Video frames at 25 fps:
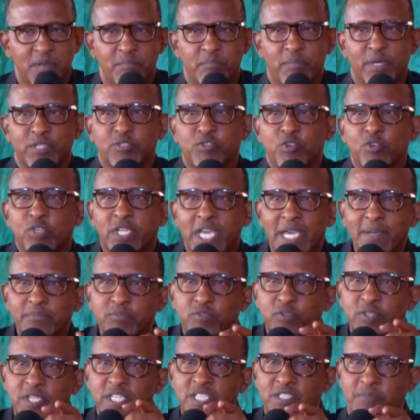But you came
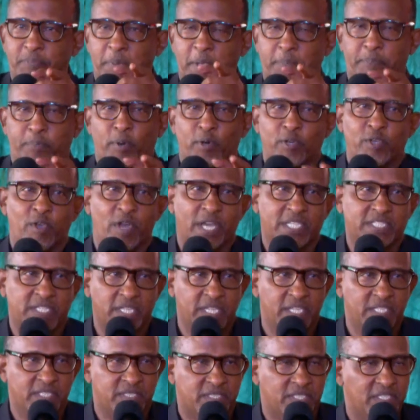to these people, Your
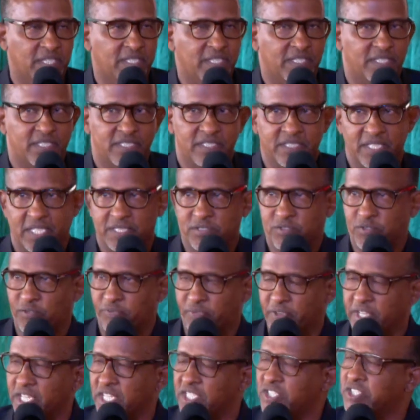Excellency, just to
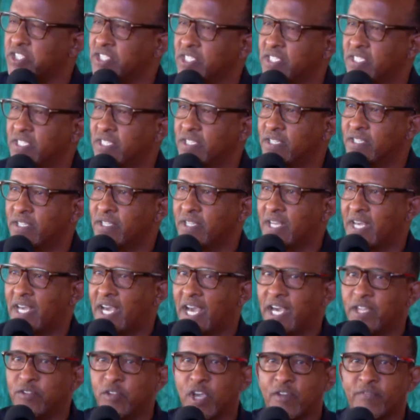finish,
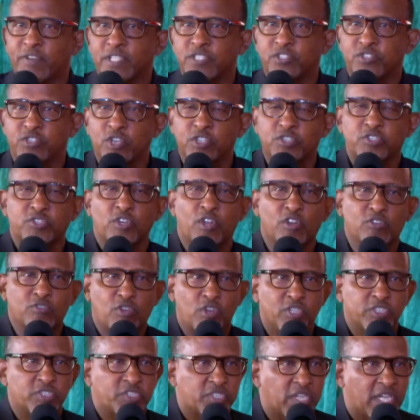and you have a social
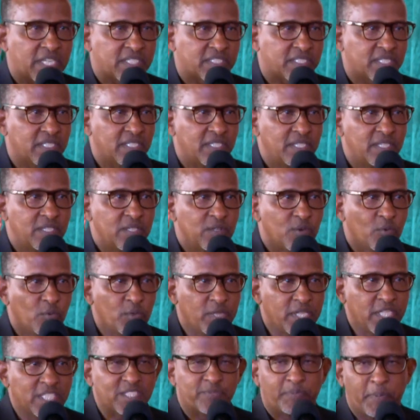contract
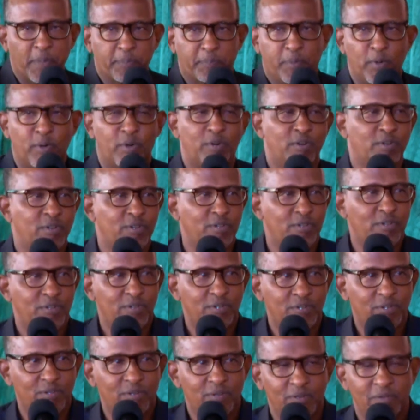with these people.
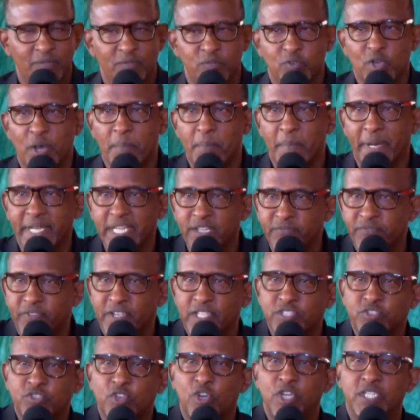Your
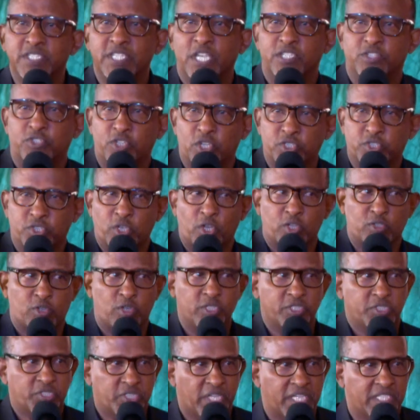manifesto is a social
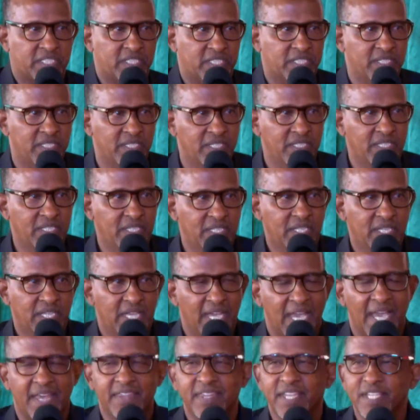contract.
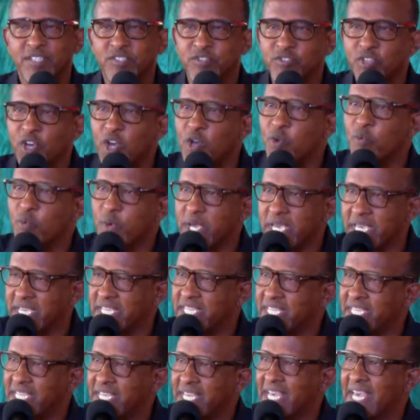And there's no
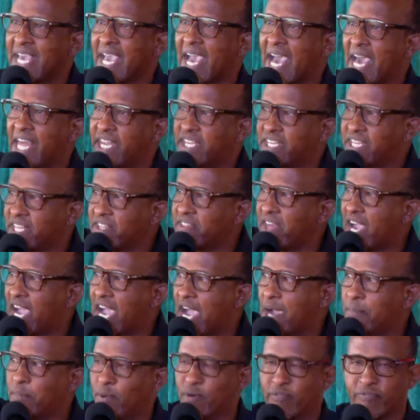way another
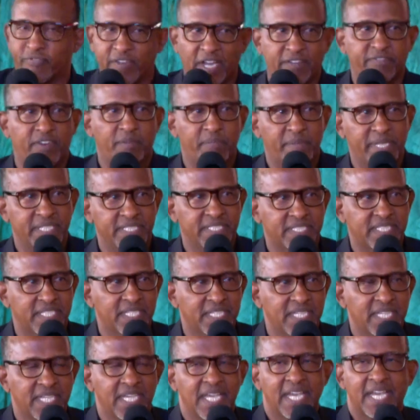arm of
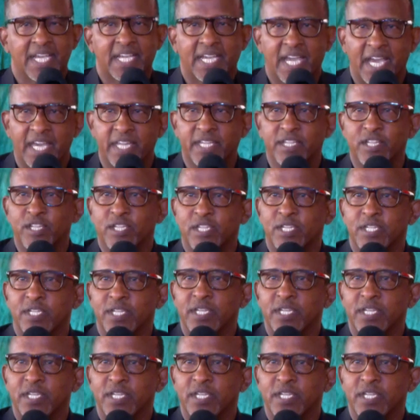government can